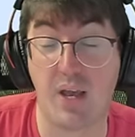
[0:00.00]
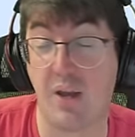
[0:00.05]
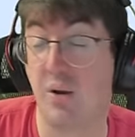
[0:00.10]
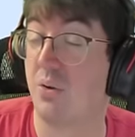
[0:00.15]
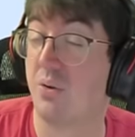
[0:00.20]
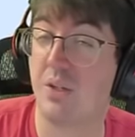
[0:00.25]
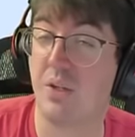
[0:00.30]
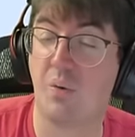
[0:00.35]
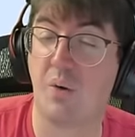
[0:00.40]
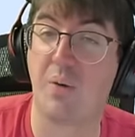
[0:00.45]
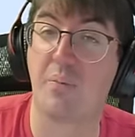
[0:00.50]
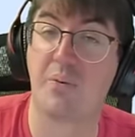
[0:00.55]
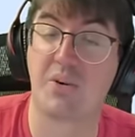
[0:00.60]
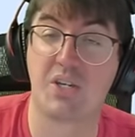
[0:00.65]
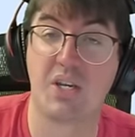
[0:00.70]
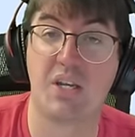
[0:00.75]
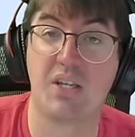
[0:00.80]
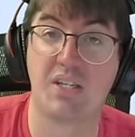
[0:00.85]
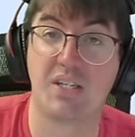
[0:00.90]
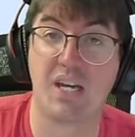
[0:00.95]
and only 1%
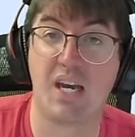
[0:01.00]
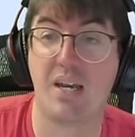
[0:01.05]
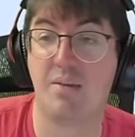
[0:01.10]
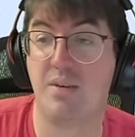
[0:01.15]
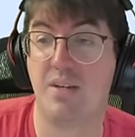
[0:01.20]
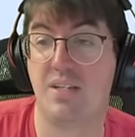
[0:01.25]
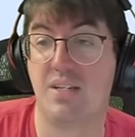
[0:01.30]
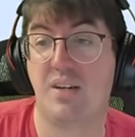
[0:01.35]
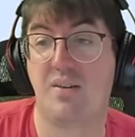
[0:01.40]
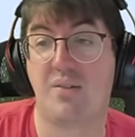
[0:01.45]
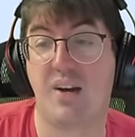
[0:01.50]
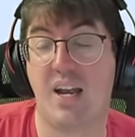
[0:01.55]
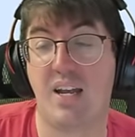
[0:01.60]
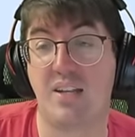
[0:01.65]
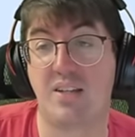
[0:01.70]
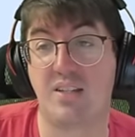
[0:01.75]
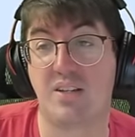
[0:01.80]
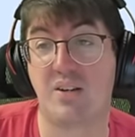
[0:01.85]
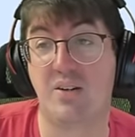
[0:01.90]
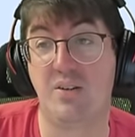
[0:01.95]
of the time is it
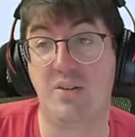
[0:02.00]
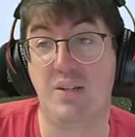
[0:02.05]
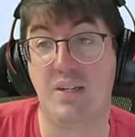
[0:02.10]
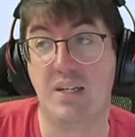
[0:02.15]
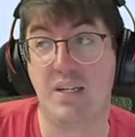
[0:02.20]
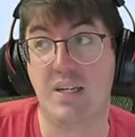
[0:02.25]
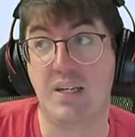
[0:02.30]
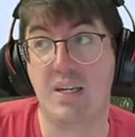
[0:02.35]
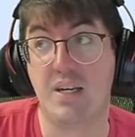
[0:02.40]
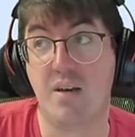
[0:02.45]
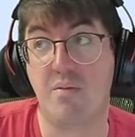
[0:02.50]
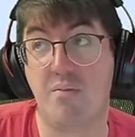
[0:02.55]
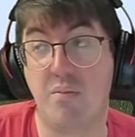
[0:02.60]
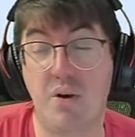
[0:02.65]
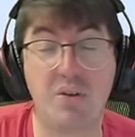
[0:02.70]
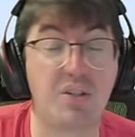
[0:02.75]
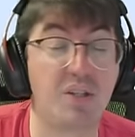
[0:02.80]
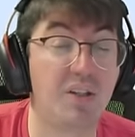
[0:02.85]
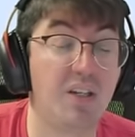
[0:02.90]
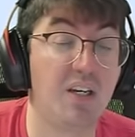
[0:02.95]
red. So
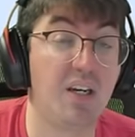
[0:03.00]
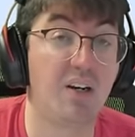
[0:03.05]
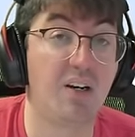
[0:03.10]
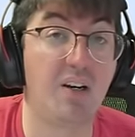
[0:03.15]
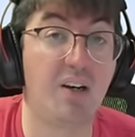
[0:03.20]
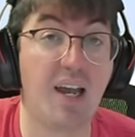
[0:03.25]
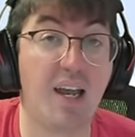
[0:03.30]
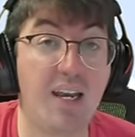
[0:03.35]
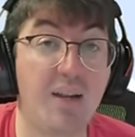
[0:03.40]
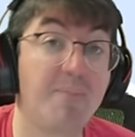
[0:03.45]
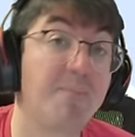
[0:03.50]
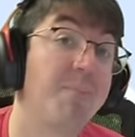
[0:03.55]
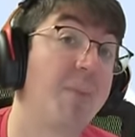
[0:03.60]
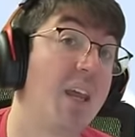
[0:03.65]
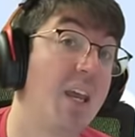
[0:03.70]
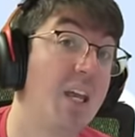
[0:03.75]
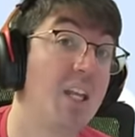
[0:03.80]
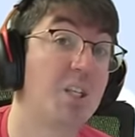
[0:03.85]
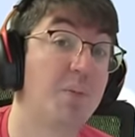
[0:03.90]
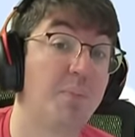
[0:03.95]
most of the gear you're getting,
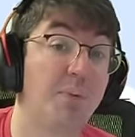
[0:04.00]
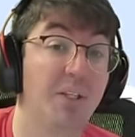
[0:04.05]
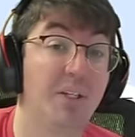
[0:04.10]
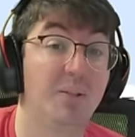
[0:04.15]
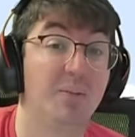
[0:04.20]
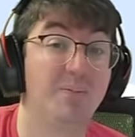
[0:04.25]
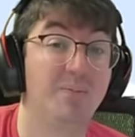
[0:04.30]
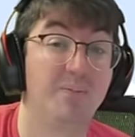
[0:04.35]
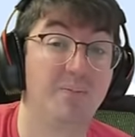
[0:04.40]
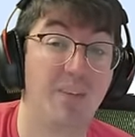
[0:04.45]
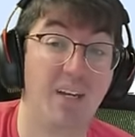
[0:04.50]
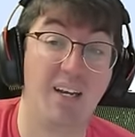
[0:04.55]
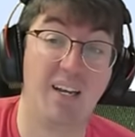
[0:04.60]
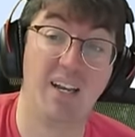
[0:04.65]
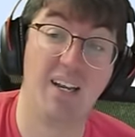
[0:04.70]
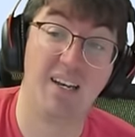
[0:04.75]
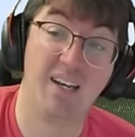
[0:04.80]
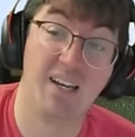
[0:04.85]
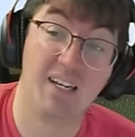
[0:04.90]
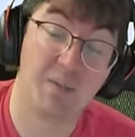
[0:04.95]
it's blue
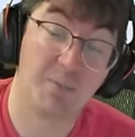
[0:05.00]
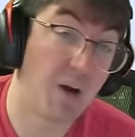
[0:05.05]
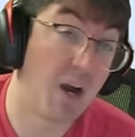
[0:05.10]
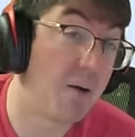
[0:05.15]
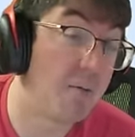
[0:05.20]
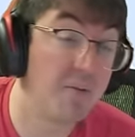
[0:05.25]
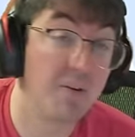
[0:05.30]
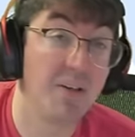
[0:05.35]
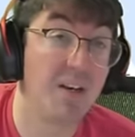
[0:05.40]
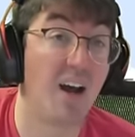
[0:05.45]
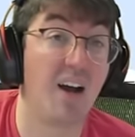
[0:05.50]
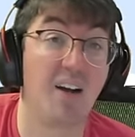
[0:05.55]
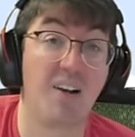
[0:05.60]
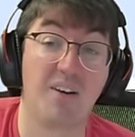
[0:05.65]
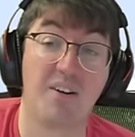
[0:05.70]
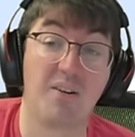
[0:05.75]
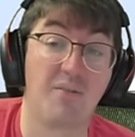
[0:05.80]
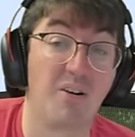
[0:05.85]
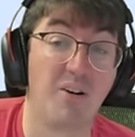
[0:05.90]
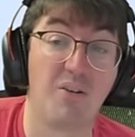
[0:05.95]
and it's probably not
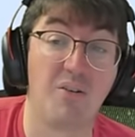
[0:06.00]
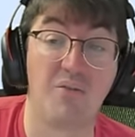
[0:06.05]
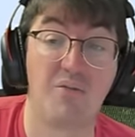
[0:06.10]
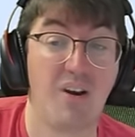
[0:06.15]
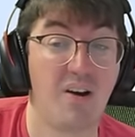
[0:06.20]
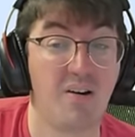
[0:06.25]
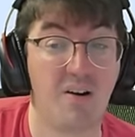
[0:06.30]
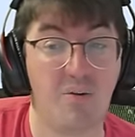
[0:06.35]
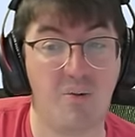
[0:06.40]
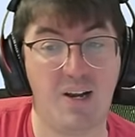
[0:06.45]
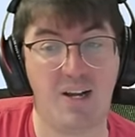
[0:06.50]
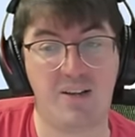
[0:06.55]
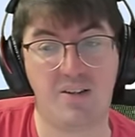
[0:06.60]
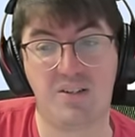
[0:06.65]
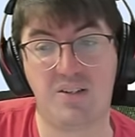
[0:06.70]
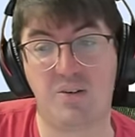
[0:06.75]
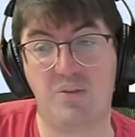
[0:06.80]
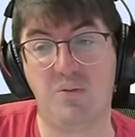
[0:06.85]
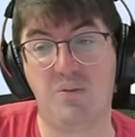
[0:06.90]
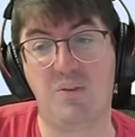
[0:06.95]
going to roll very well.
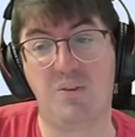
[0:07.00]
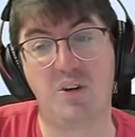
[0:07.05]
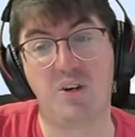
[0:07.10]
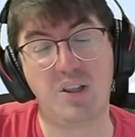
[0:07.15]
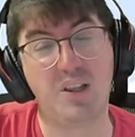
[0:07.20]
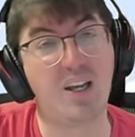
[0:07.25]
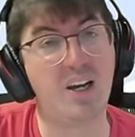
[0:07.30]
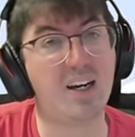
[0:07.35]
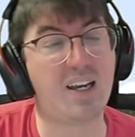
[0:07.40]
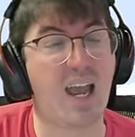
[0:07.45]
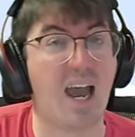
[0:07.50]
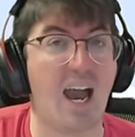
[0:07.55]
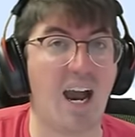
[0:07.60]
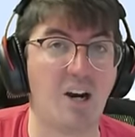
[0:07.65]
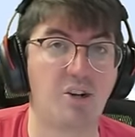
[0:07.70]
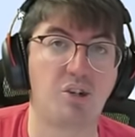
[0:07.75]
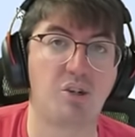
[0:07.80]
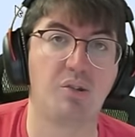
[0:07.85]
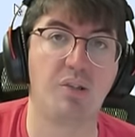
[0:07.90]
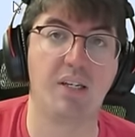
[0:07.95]
So good luck
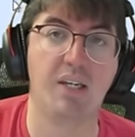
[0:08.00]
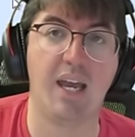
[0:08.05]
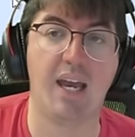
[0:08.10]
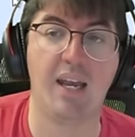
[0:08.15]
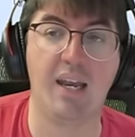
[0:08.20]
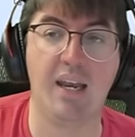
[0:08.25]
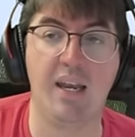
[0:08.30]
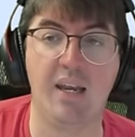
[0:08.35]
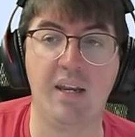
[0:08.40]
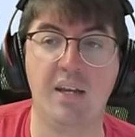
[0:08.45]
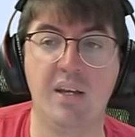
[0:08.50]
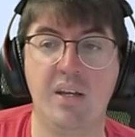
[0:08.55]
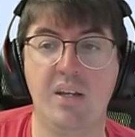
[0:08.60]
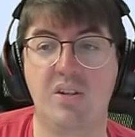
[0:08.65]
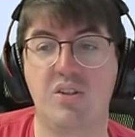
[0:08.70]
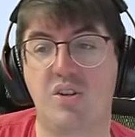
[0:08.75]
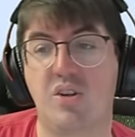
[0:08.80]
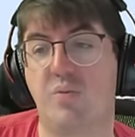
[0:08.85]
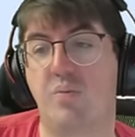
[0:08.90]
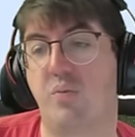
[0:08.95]
actually getting
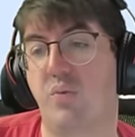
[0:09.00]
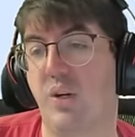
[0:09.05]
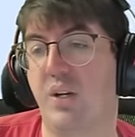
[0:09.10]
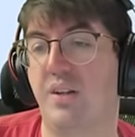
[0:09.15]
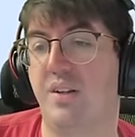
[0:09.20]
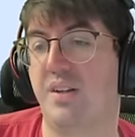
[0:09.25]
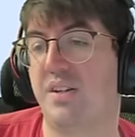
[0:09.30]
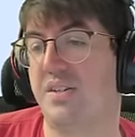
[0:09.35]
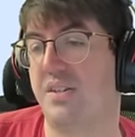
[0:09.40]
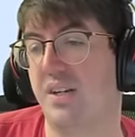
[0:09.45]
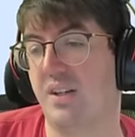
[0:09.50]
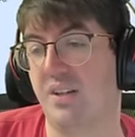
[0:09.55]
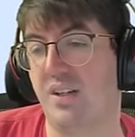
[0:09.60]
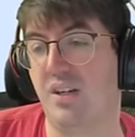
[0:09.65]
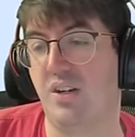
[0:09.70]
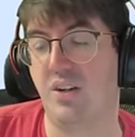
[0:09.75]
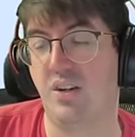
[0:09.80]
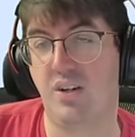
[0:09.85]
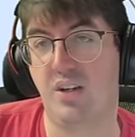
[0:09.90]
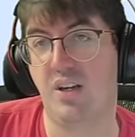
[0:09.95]
some realistically
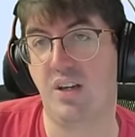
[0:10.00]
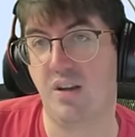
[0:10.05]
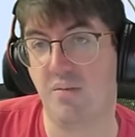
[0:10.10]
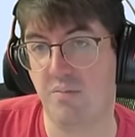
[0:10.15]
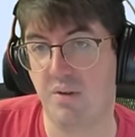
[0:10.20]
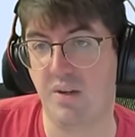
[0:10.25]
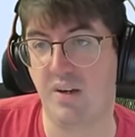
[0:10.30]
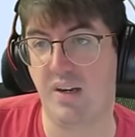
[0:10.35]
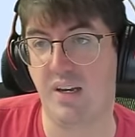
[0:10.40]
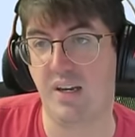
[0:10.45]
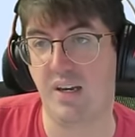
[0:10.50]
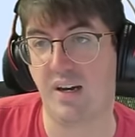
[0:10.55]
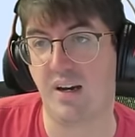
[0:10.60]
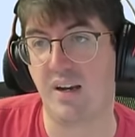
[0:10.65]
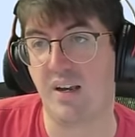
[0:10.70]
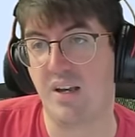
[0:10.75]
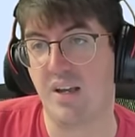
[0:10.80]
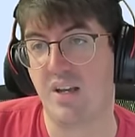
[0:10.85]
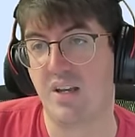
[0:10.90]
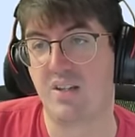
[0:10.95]
good immunity gear.
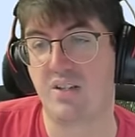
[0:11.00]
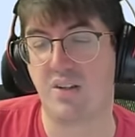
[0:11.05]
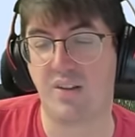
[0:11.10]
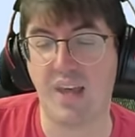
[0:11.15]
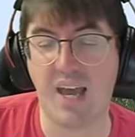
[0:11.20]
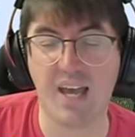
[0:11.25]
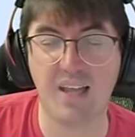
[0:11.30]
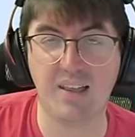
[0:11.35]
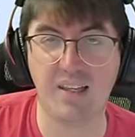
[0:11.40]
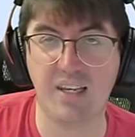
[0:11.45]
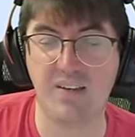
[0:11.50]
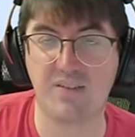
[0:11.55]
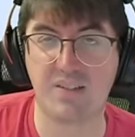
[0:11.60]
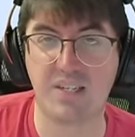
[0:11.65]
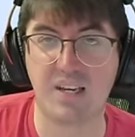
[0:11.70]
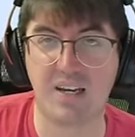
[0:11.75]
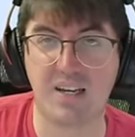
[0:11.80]
So that leaves